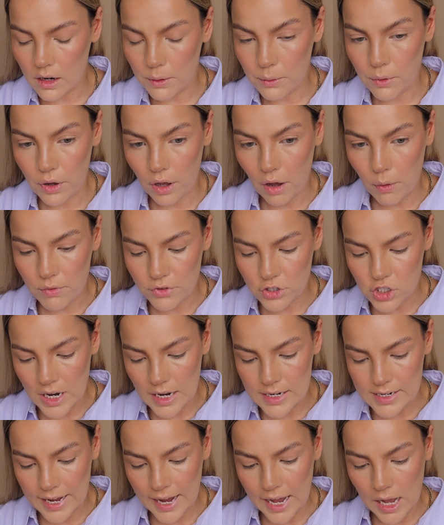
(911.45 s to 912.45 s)
I'm going to go in with
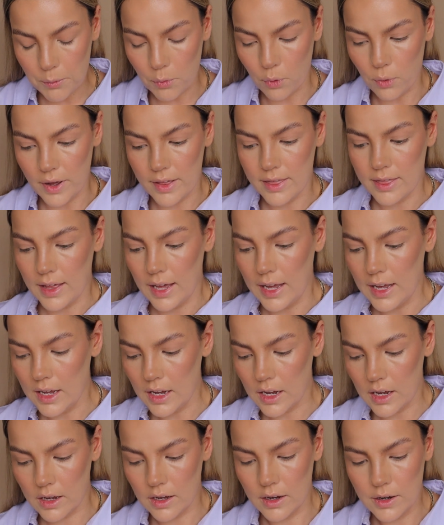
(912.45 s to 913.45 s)
shade Camel, I
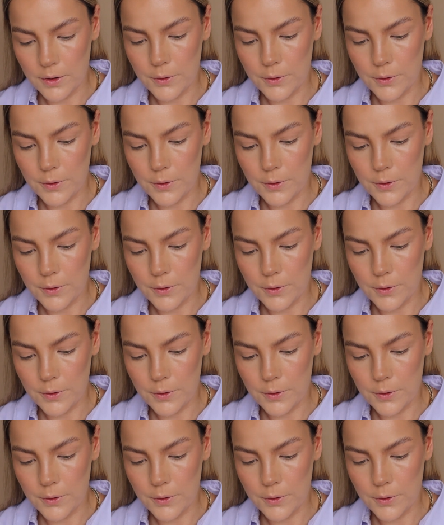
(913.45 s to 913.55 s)
think.